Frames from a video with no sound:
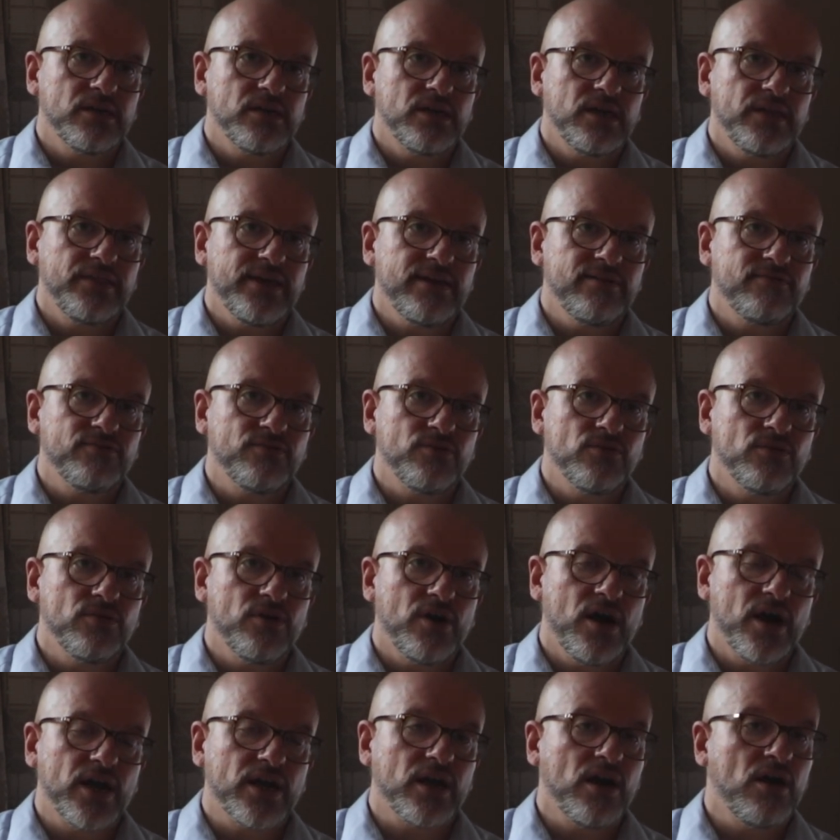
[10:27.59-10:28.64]
And therefore
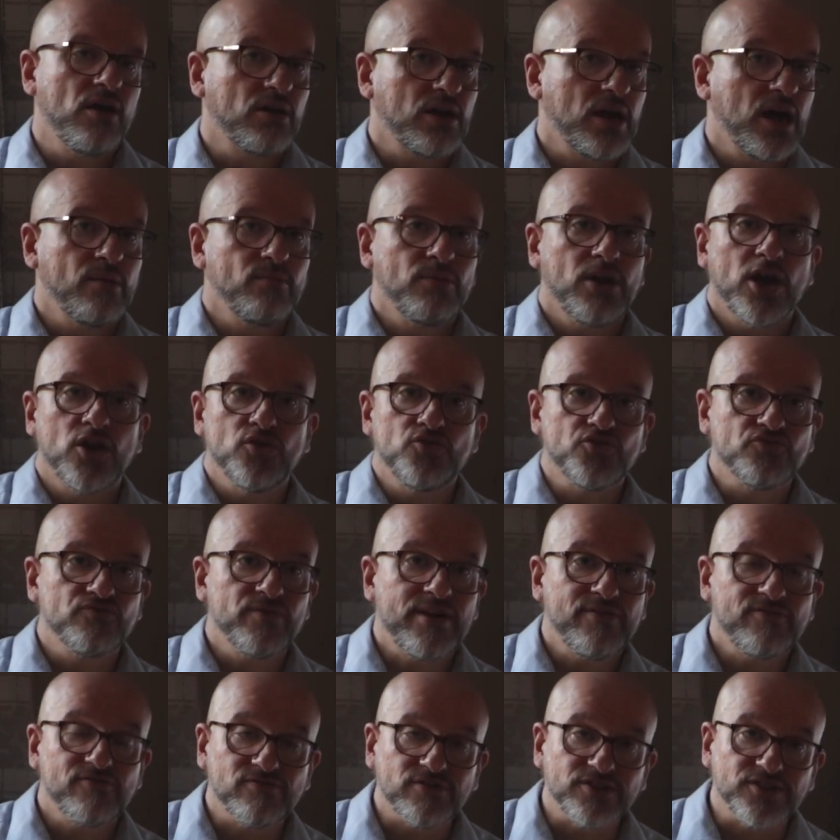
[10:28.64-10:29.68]
I can't upload a
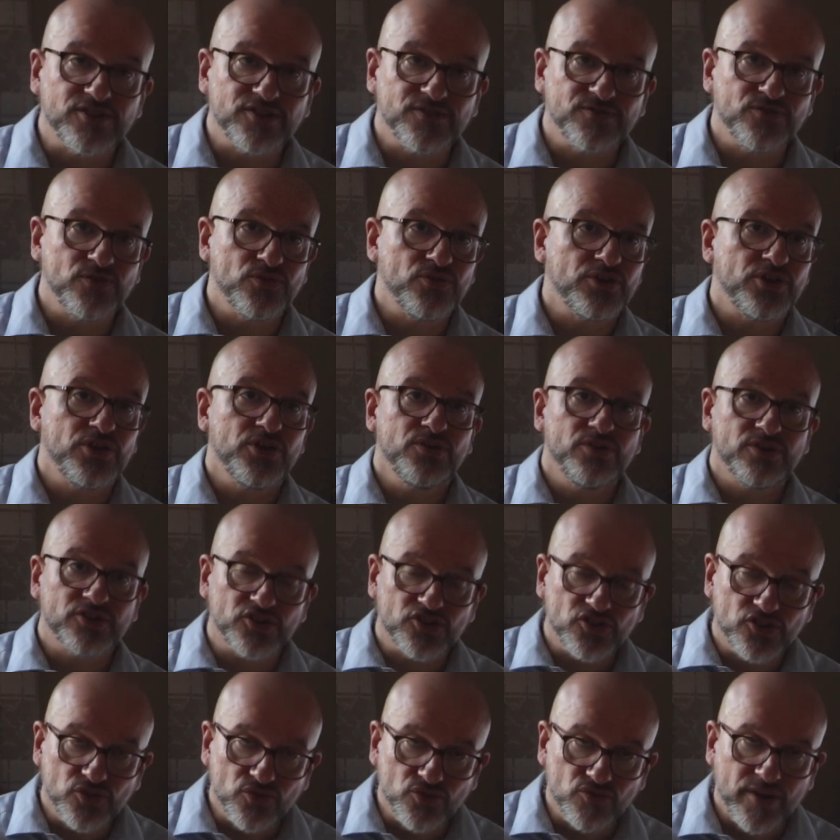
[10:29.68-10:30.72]
reference for you, a
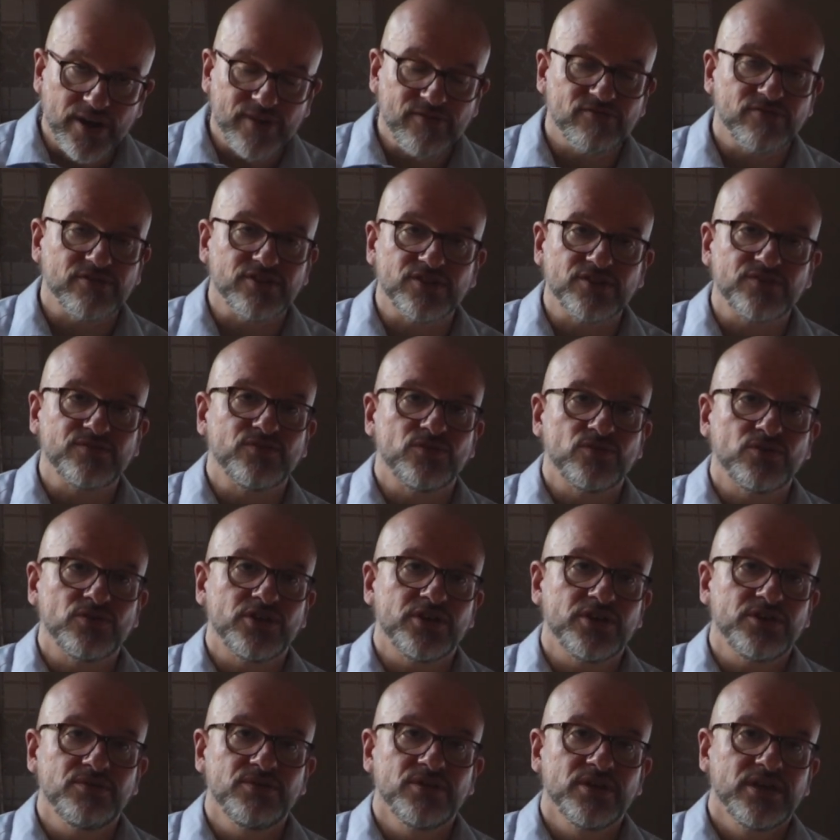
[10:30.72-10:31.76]
school reference for
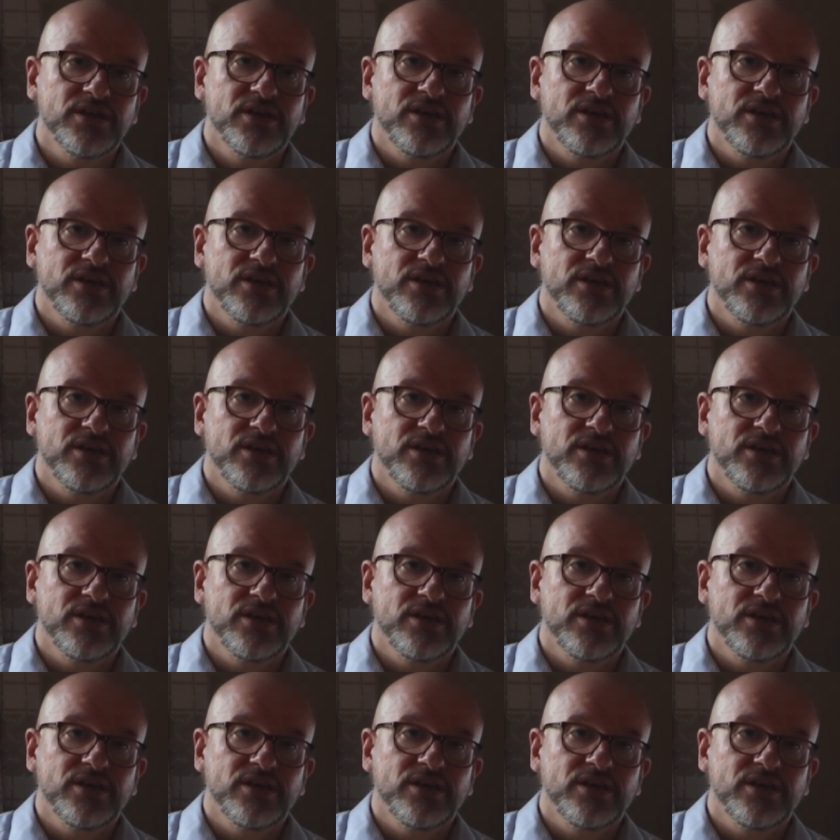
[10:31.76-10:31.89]
you,